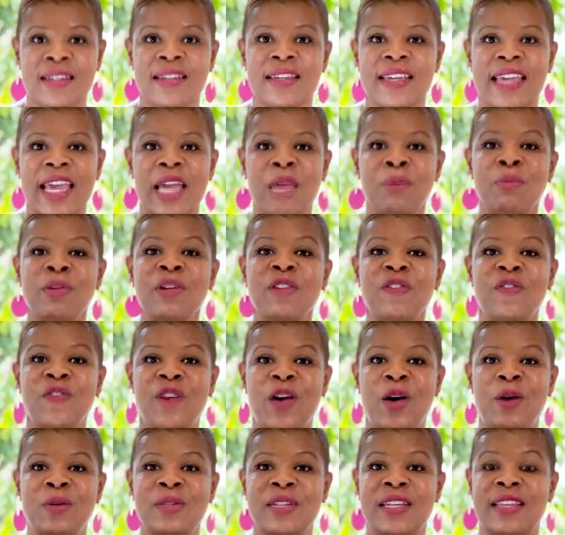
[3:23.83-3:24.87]
can be
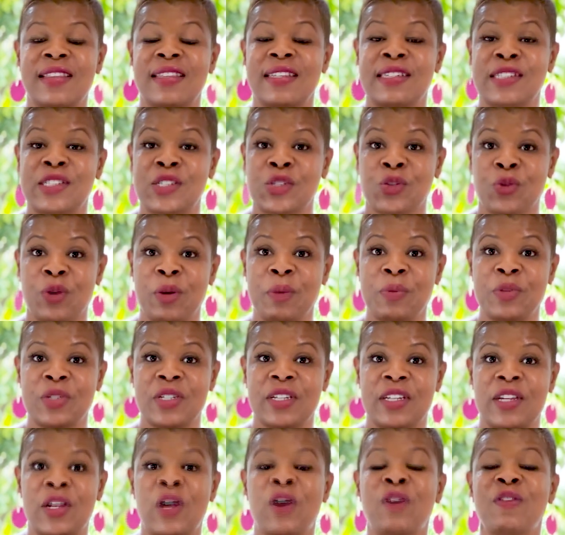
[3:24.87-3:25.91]
found in the
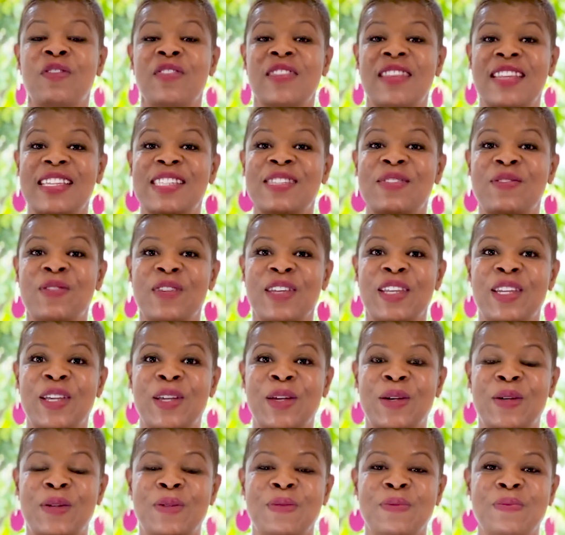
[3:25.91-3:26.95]
description of this
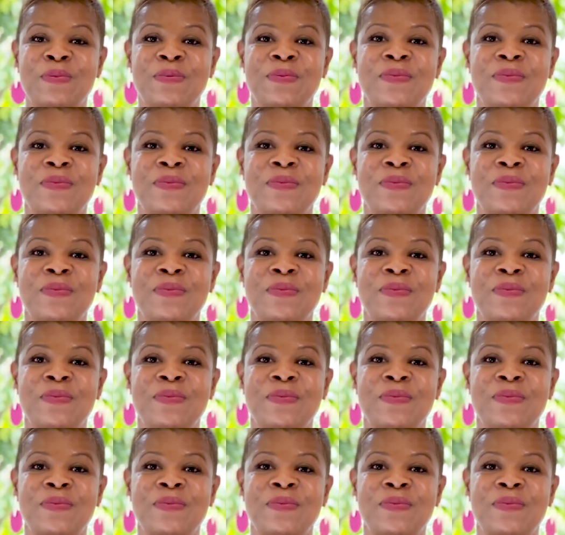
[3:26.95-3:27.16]
video.